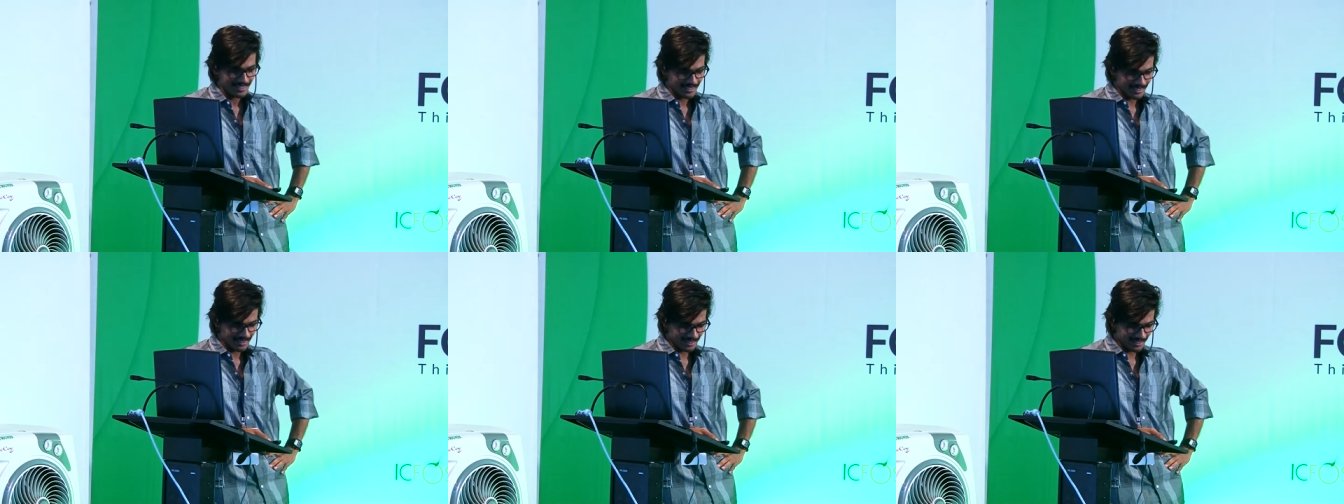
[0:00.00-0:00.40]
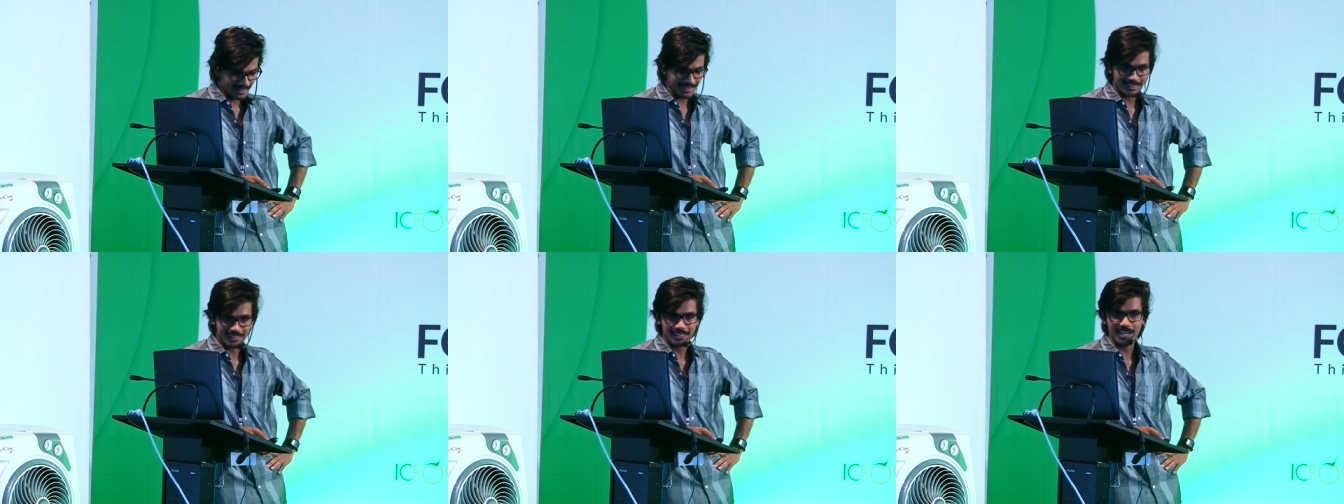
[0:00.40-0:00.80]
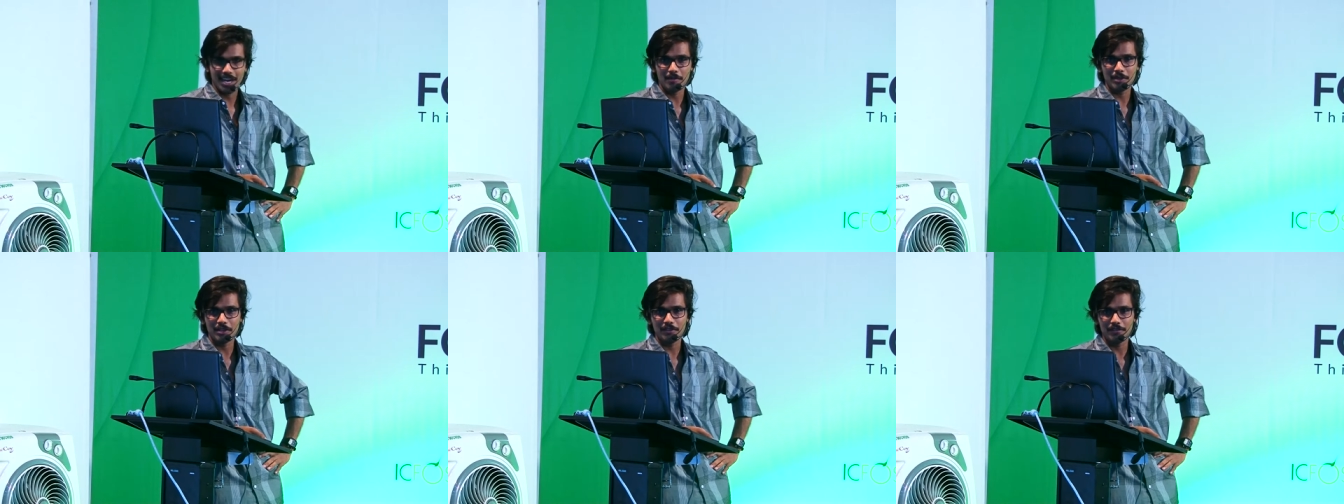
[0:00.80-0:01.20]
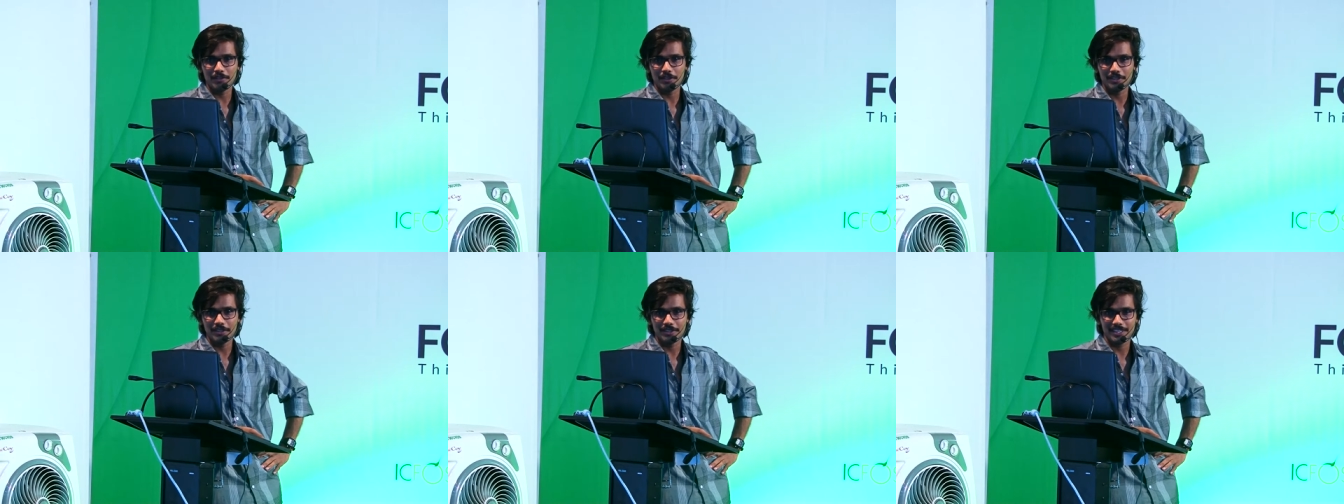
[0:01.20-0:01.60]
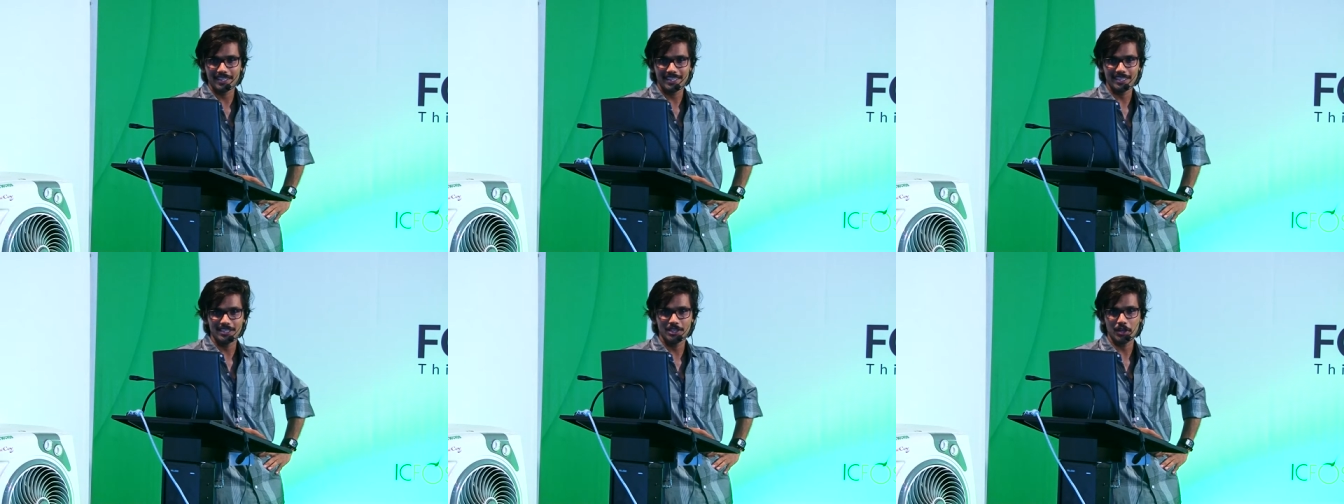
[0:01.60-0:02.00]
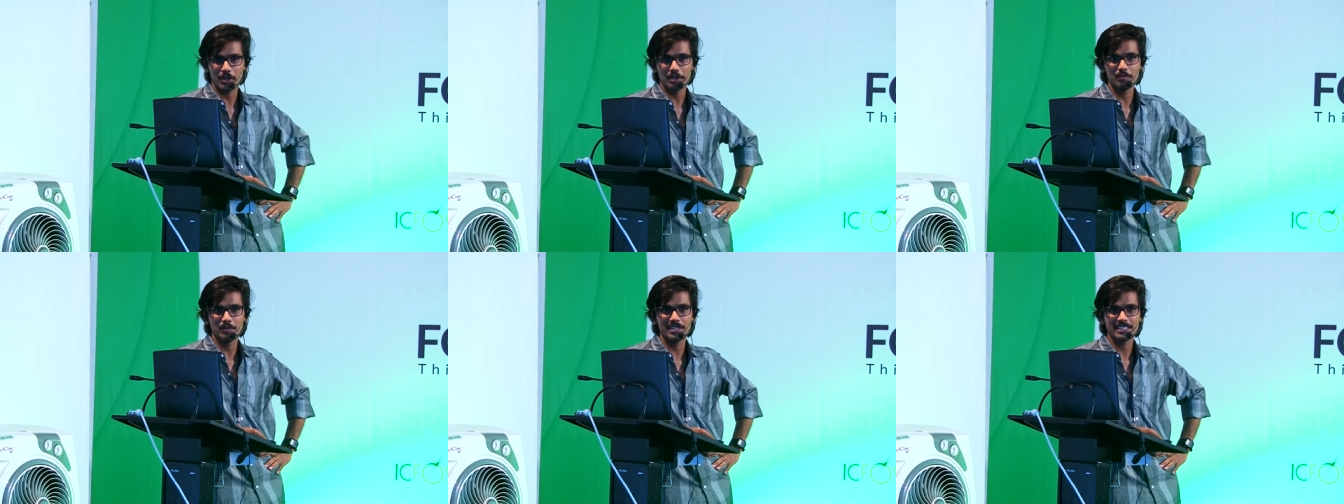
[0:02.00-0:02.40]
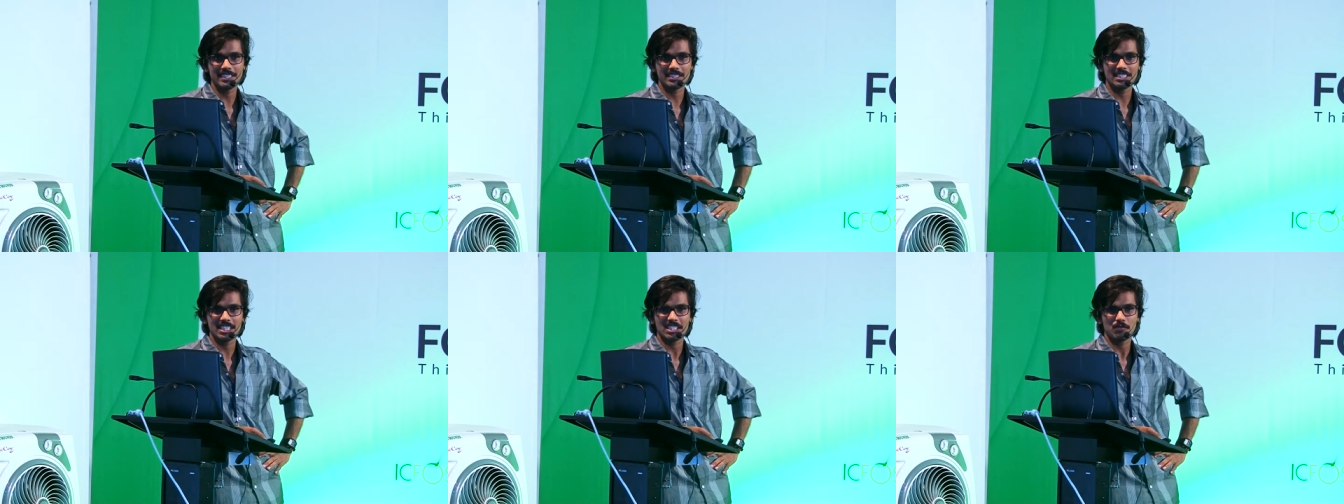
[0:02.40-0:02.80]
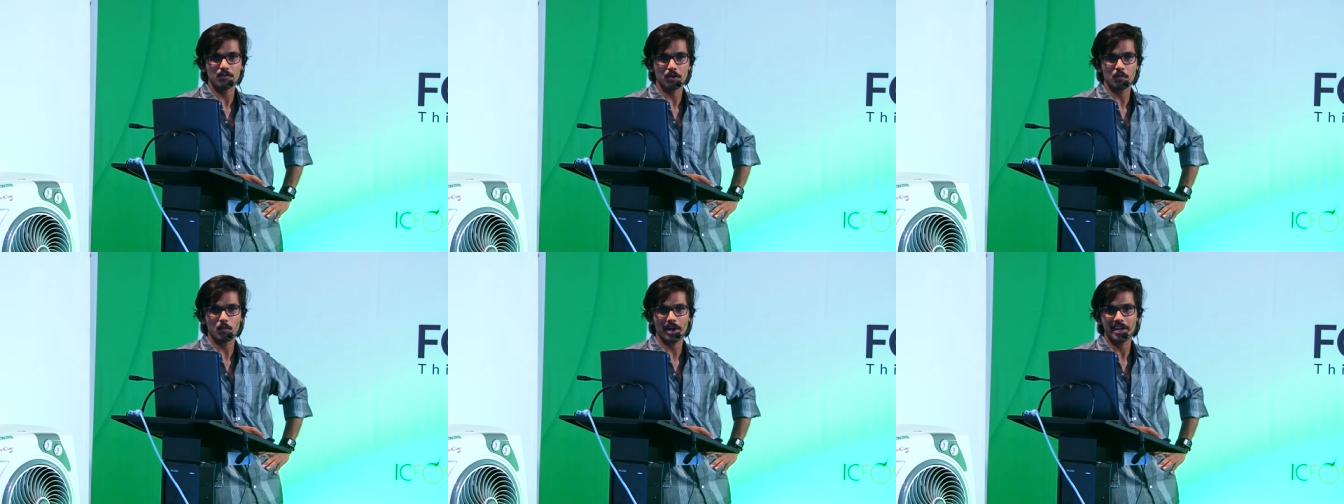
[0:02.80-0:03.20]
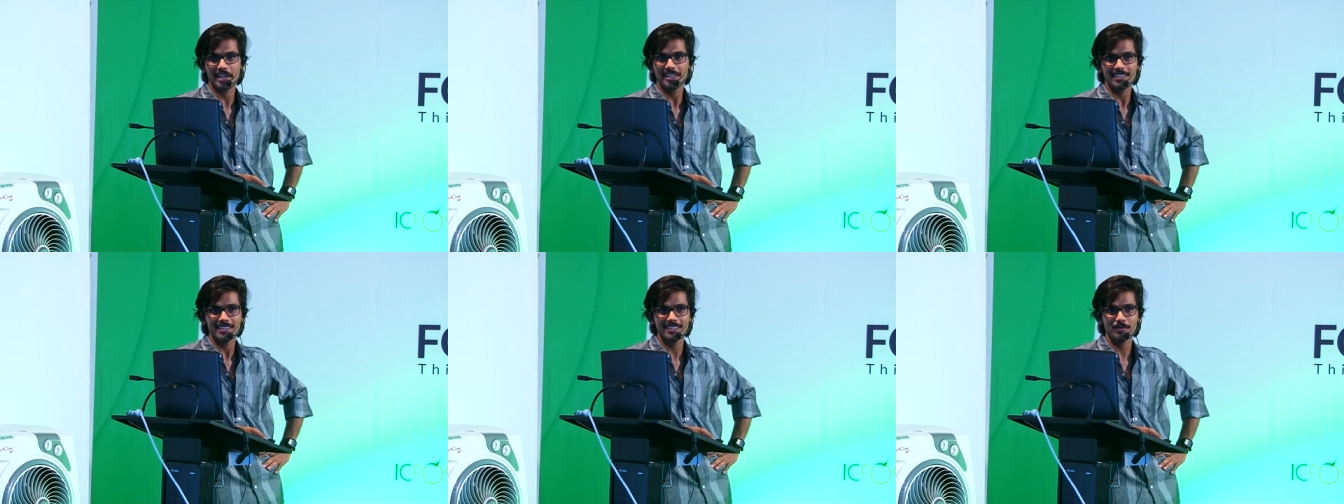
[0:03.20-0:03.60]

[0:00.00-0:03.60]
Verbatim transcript: Uh, how many of you uh, joined BTech just for money?